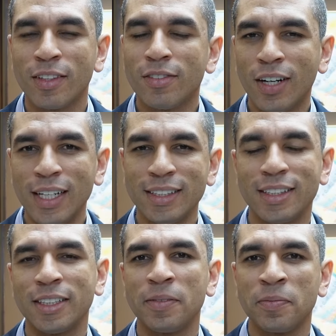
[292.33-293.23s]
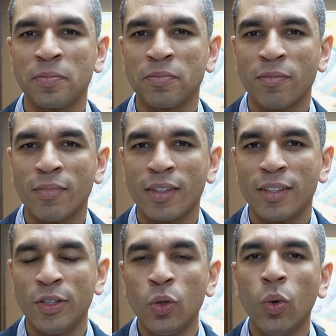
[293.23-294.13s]
right?
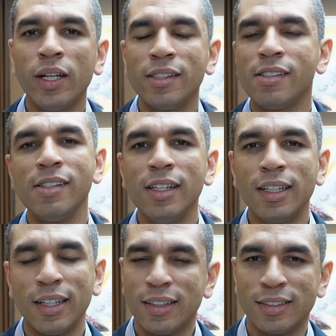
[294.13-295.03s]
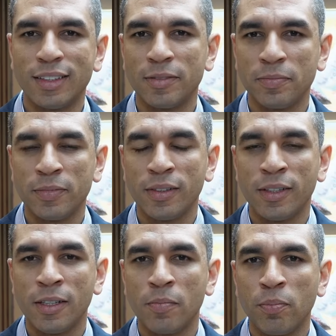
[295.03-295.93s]
You want to see God.
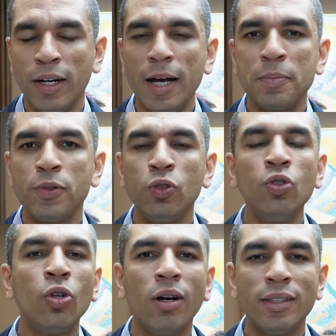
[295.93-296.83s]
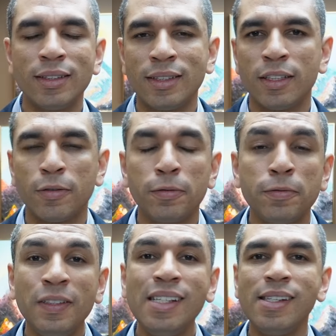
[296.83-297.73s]
Perhaps not
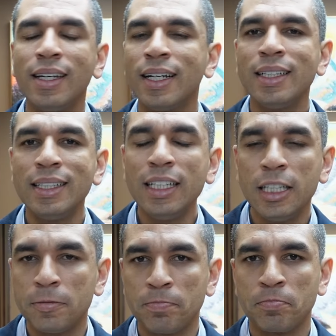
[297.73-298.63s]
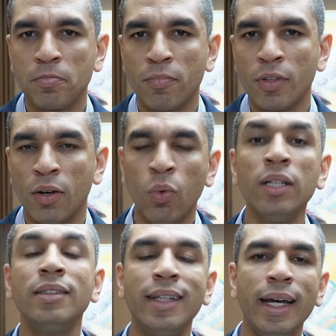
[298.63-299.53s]
physically.
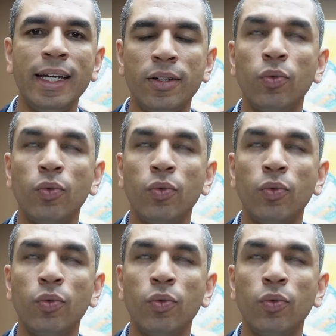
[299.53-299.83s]
One day